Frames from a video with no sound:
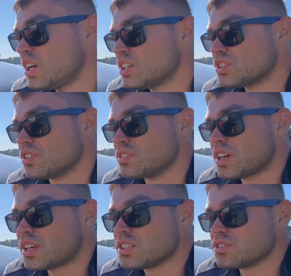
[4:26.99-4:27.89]
so in
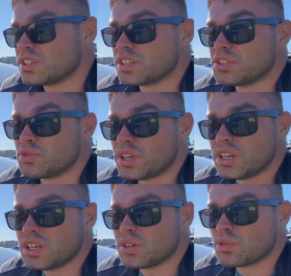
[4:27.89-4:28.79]
that case you need a new
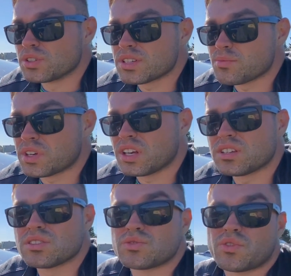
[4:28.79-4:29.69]
key or something
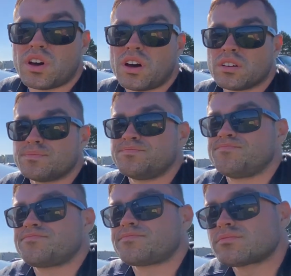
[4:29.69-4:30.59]
else is wrong
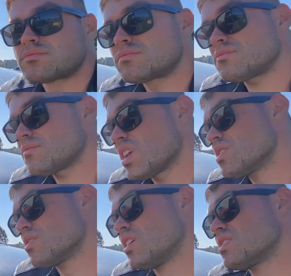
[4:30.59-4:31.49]
so yeah